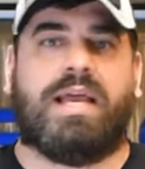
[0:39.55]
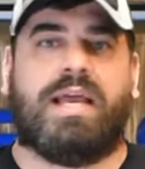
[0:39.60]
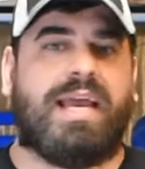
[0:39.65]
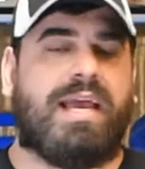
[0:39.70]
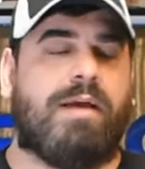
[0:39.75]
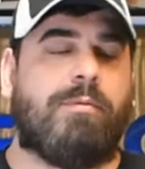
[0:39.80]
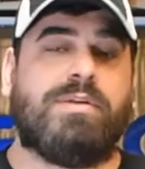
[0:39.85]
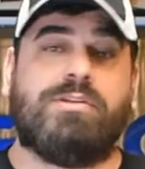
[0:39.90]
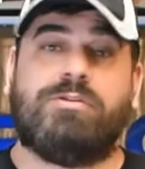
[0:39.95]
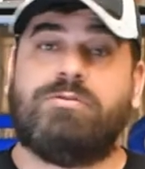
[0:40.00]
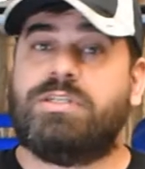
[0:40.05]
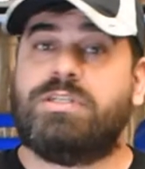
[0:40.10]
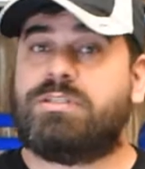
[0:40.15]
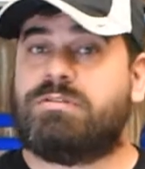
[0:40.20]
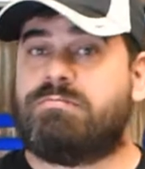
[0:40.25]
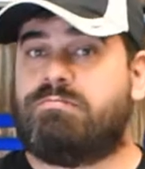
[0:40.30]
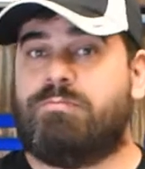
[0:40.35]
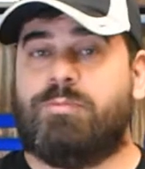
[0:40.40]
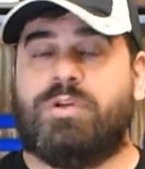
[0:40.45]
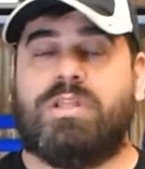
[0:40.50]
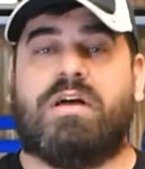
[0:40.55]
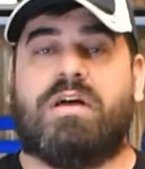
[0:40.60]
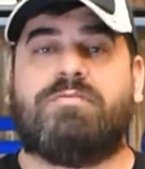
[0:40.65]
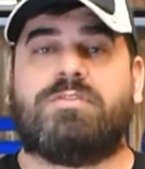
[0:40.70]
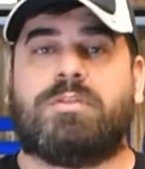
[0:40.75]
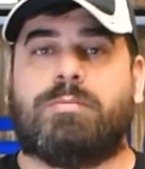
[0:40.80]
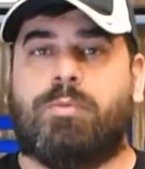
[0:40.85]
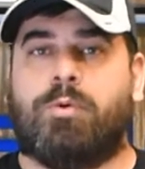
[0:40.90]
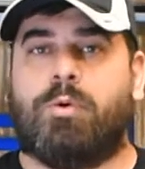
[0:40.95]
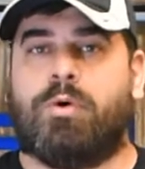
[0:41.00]
And we love
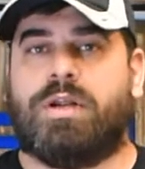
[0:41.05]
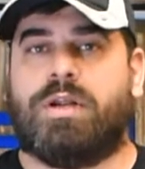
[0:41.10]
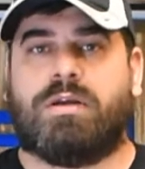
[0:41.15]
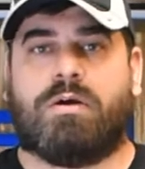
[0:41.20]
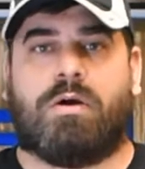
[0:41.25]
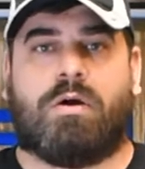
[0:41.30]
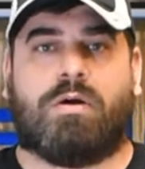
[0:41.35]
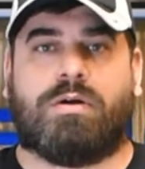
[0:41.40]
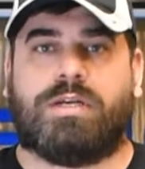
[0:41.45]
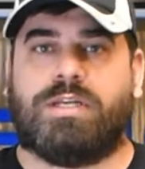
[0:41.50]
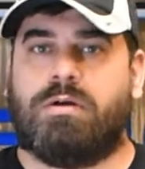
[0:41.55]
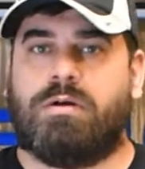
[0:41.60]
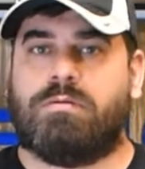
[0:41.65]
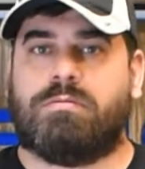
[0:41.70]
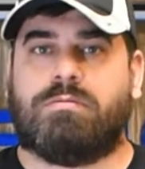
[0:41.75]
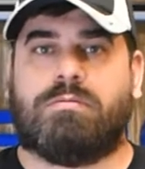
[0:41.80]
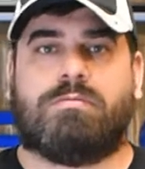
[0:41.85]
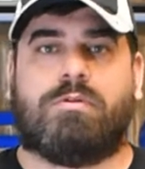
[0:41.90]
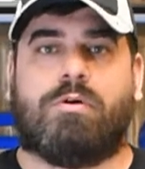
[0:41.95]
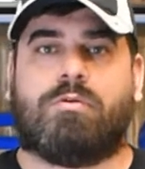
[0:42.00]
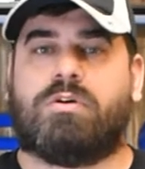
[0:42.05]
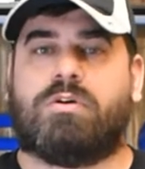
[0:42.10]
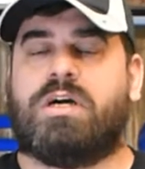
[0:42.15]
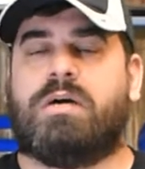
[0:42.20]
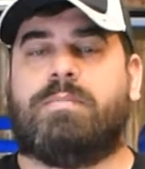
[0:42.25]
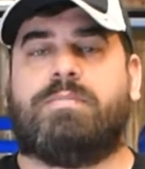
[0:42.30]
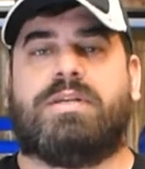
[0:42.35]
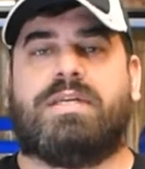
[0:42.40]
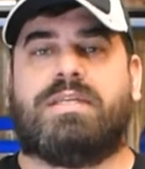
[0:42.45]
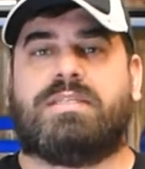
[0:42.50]
supporting our local
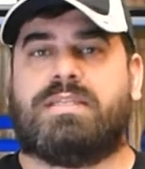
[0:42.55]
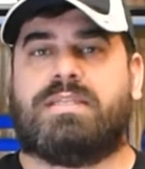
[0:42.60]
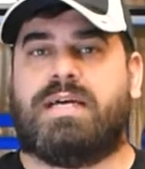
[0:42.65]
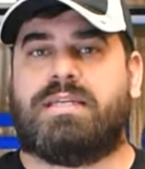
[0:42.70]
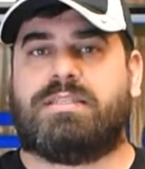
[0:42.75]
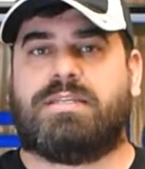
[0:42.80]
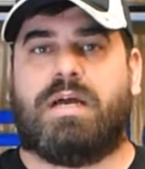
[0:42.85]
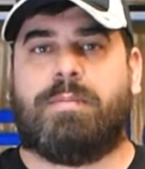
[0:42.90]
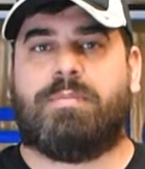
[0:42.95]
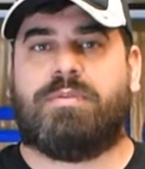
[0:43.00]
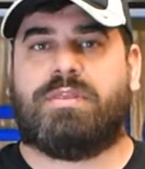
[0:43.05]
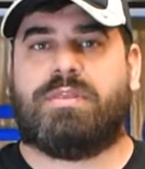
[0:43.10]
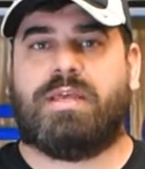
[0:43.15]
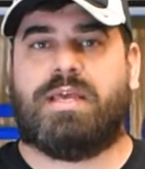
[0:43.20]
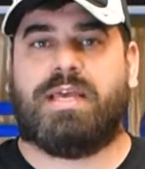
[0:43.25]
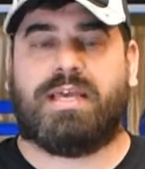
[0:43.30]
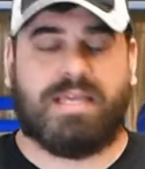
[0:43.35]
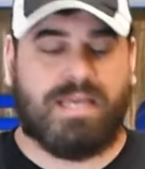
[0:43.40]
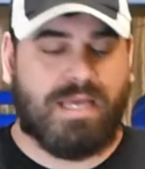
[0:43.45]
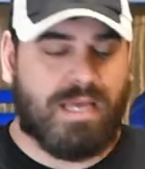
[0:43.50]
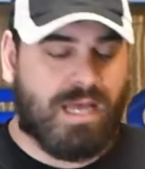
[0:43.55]
companies and that type of thing.